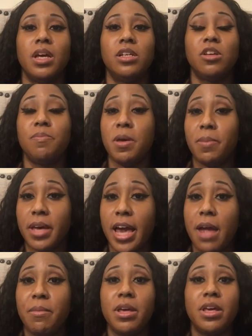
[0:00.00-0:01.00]
So people
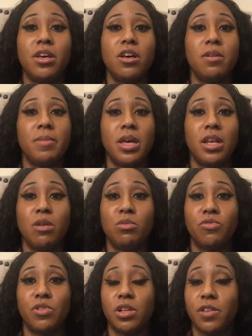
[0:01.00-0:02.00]
came to him and he
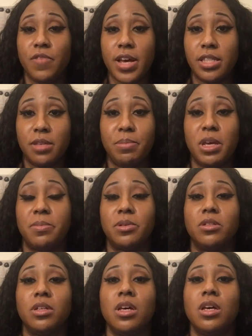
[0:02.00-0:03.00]
was really fixing
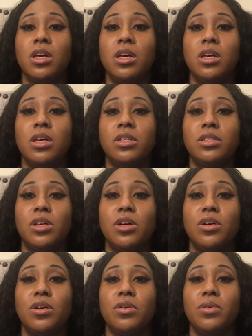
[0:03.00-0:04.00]
people.
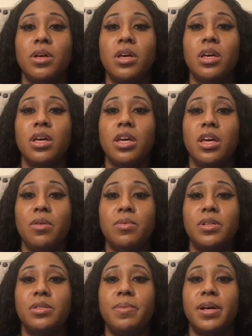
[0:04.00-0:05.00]
So he
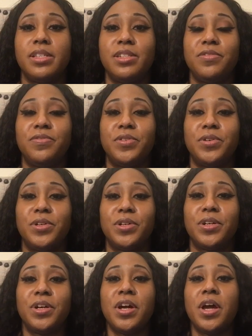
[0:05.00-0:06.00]
was busted
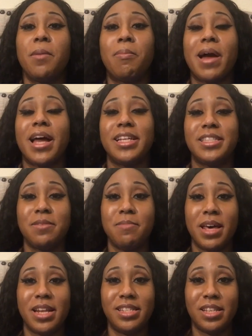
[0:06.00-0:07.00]
for practicing
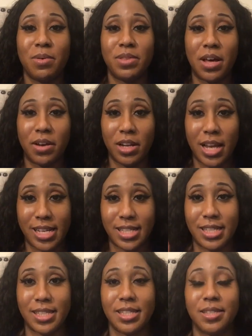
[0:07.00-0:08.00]
medicine without a
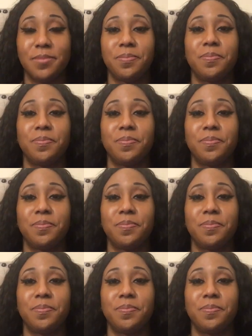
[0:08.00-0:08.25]
license.